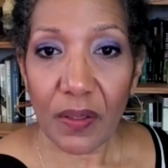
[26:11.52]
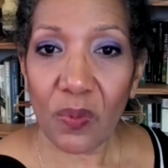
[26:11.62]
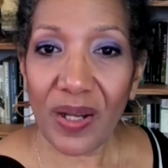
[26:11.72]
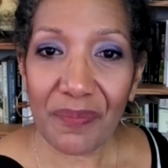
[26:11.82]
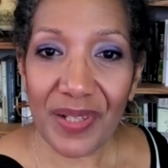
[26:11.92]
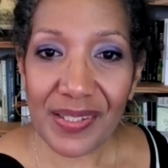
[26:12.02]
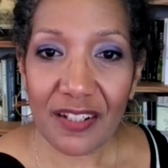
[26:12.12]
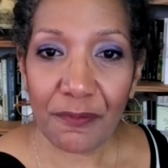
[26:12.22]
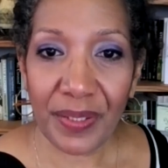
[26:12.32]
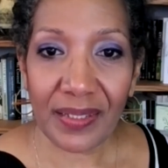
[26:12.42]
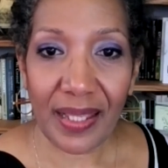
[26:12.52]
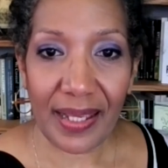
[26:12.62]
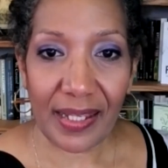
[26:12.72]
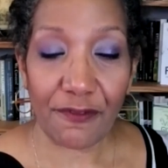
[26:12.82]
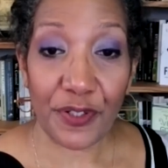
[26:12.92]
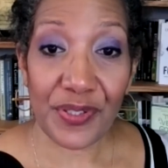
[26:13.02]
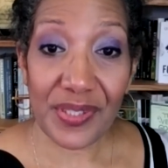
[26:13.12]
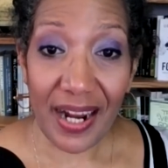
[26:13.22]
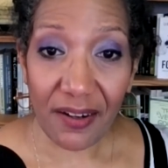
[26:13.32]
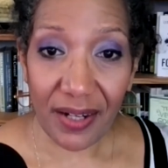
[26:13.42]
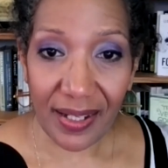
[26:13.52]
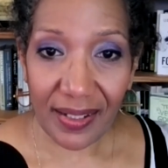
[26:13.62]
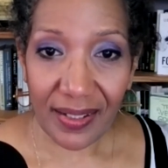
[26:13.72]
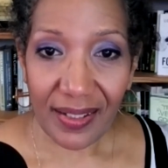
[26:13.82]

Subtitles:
What must it have been like for Sarah